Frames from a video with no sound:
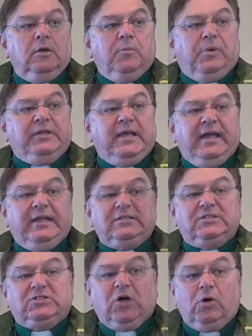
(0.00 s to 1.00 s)
But yet
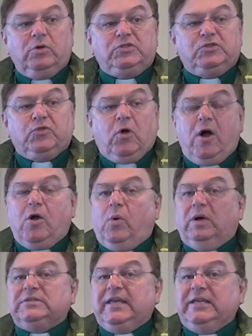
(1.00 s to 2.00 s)
so strong
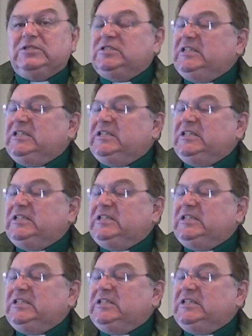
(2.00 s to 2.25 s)
was his